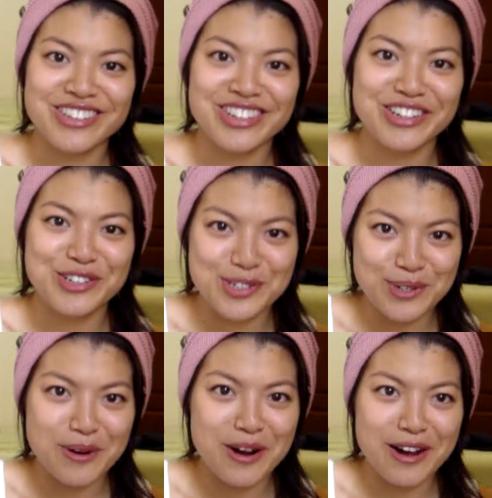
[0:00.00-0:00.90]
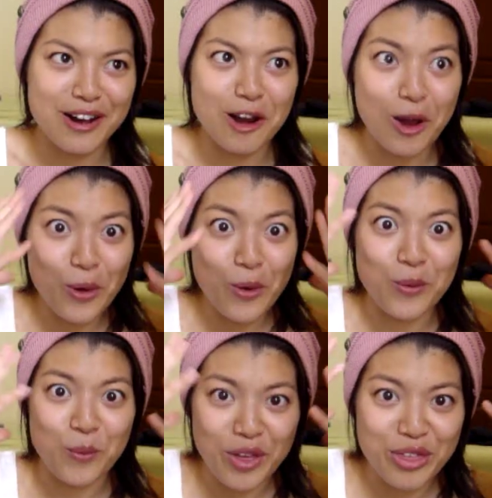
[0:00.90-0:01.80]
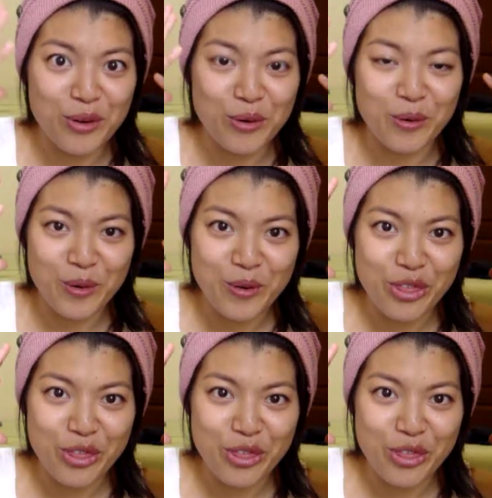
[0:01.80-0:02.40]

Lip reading: you know, because you are alone with your